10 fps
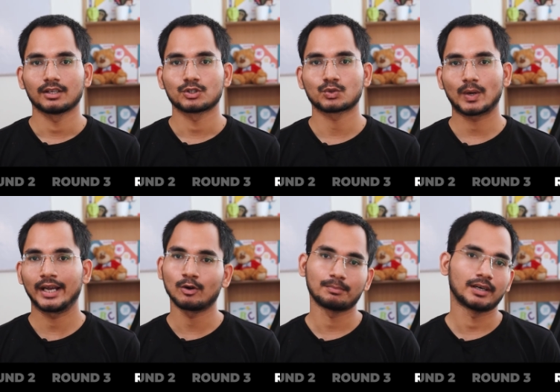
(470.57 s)
So
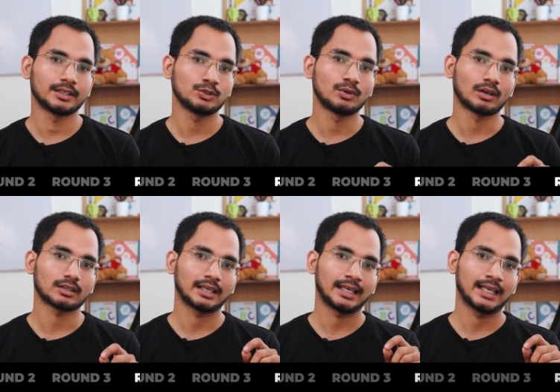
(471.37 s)
I hope you
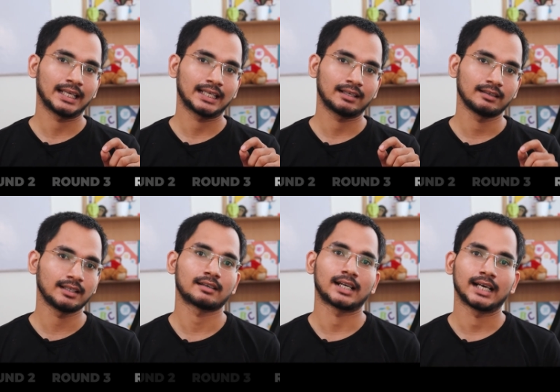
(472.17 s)
got a
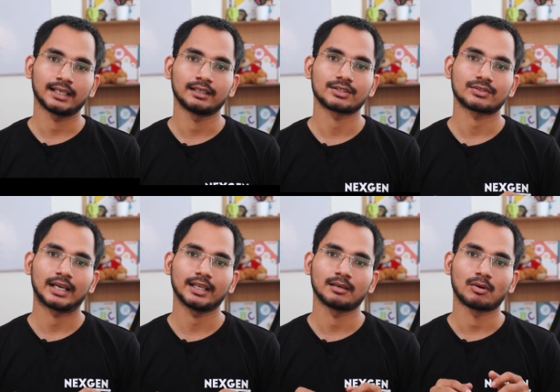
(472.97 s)
clear
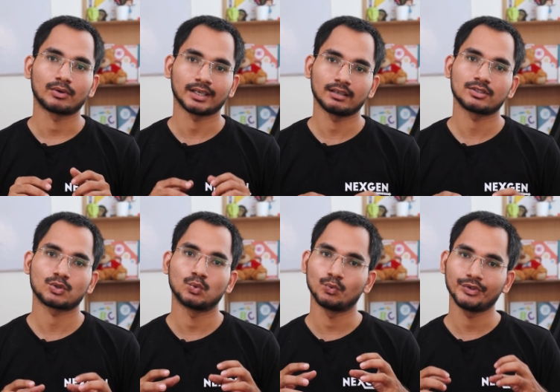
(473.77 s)
understanding about
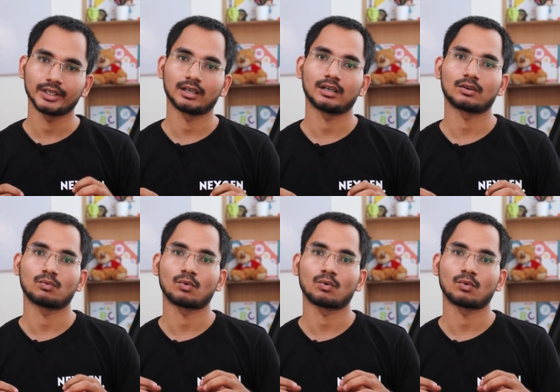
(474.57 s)
us, who we are,